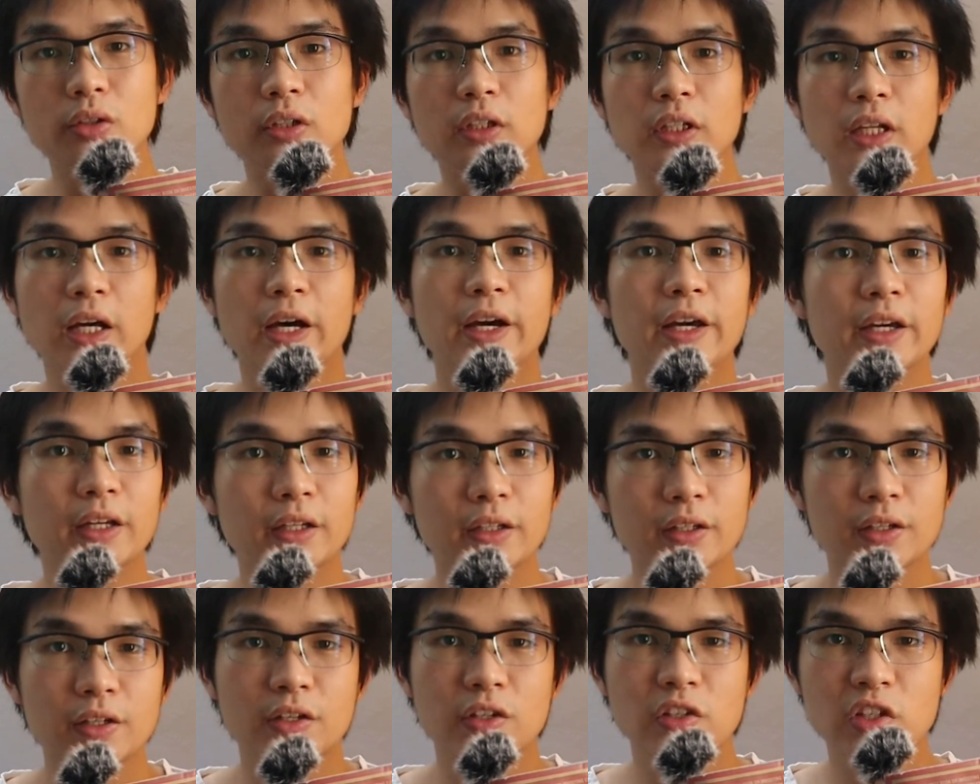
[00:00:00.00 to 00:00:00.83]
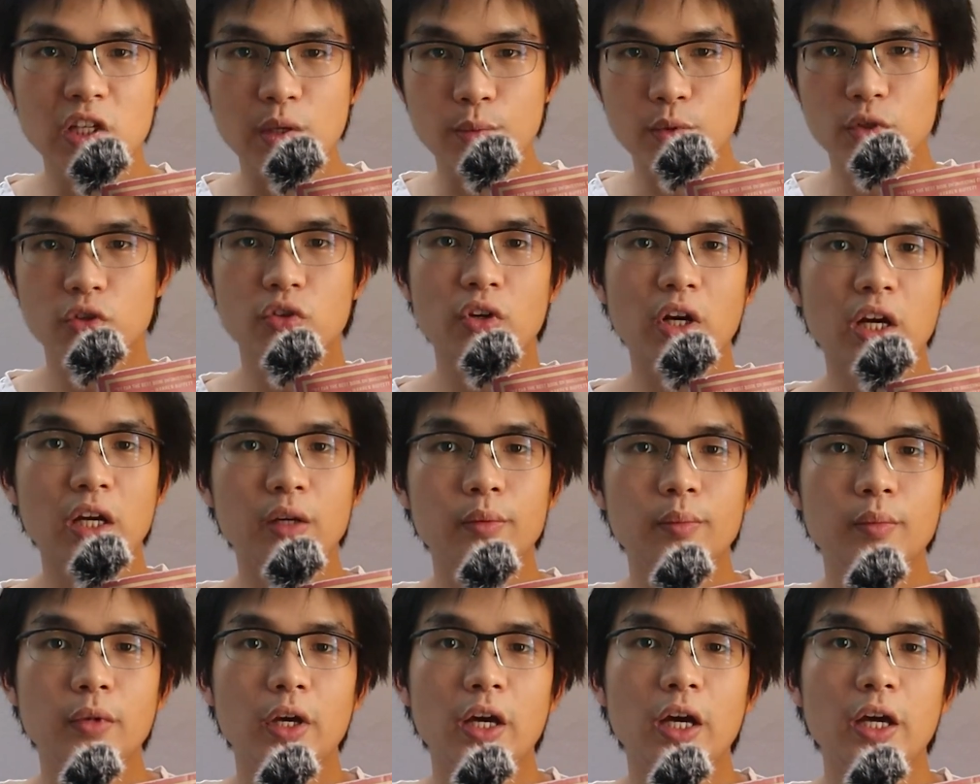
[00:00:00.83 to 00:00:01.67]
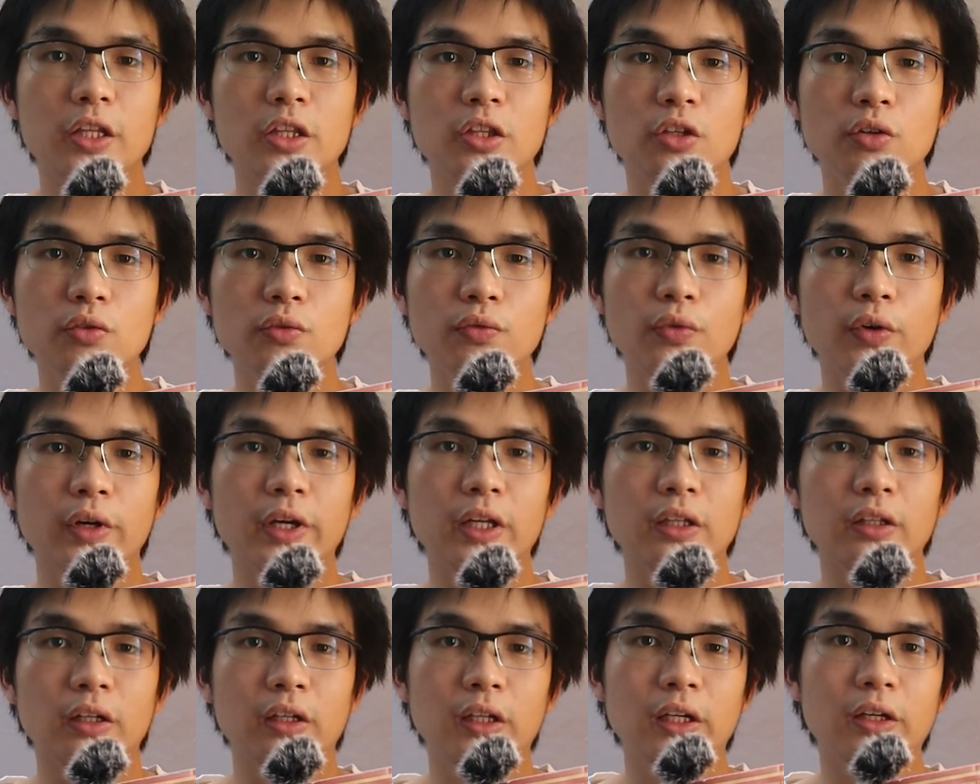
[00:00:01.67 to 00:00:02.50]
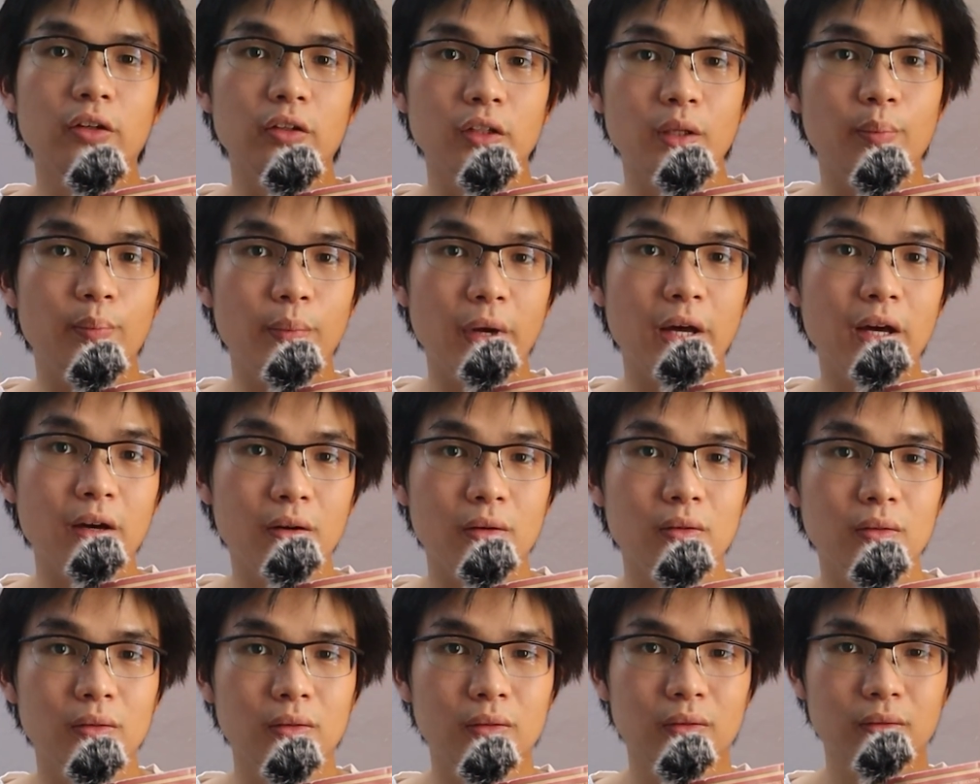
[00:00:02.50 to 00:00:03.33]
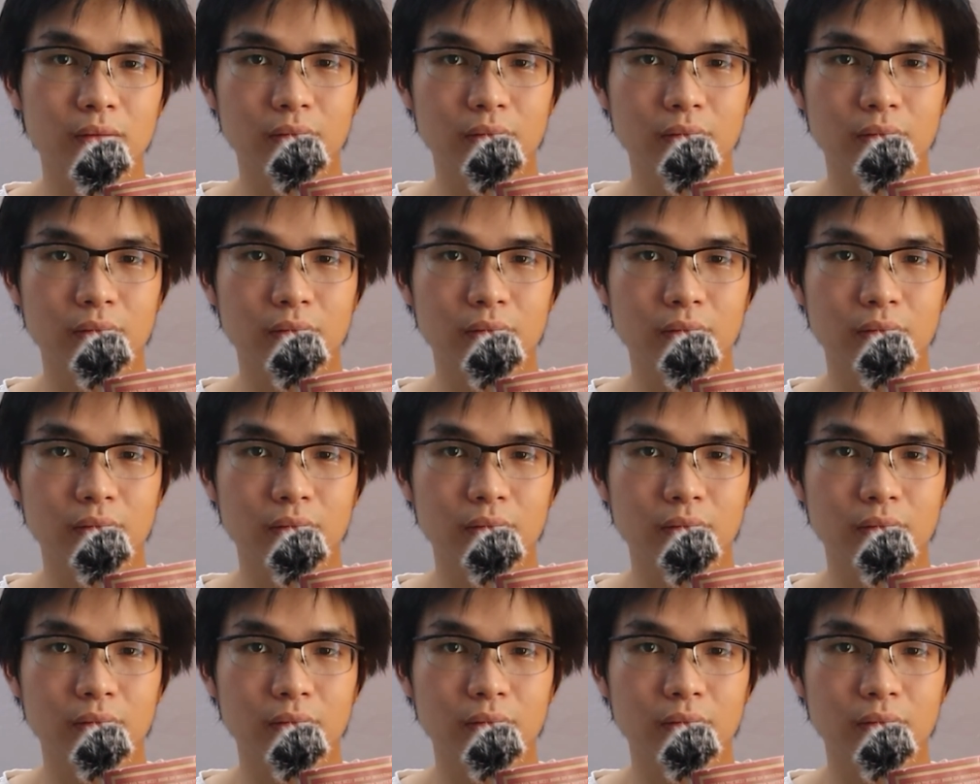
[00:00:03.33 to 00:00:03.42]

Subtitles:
to like, subscribe, and don't forget to click on the bell.